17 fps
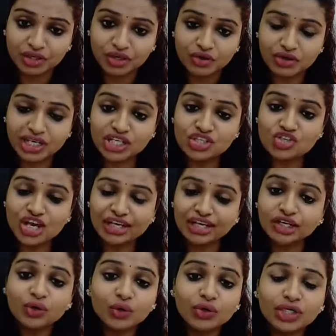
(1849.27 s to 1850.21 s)
Okay,
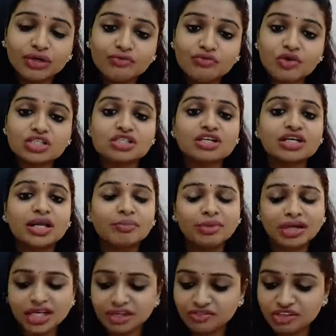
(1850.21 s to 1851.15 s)
chelidonium was a
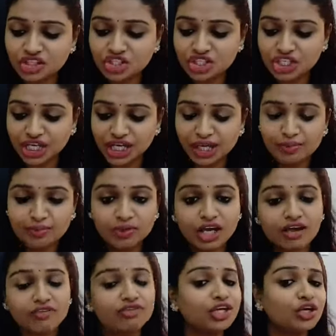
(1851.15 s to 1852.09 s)
remedy which came
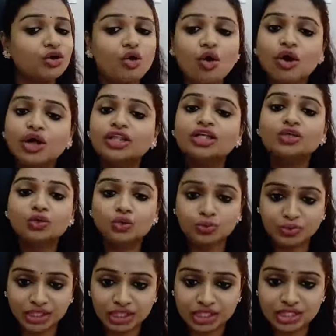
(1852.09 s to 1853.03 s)
covering all the
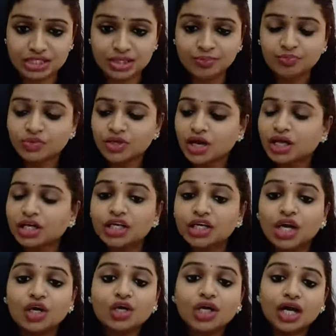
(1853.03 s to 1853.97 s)
rubrics.
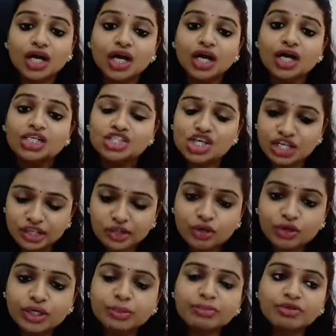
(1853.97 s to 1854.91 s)
Now,
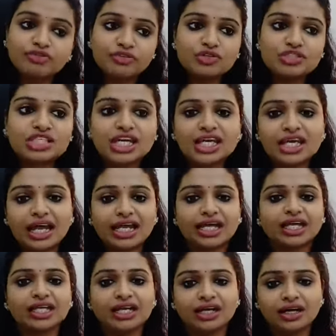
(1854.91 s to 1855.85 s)
chelidonium, if you say
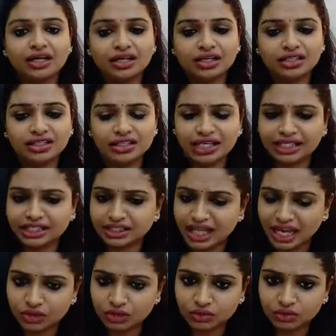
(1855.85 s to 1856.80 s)

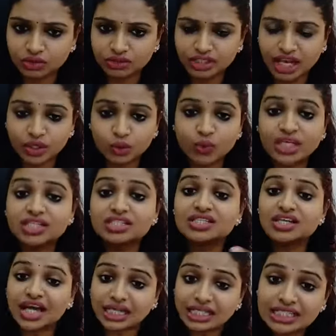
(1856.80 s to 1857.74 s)
that way, it is a
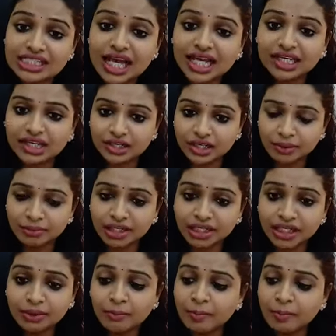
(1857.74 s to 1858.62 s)
right-sided remedy.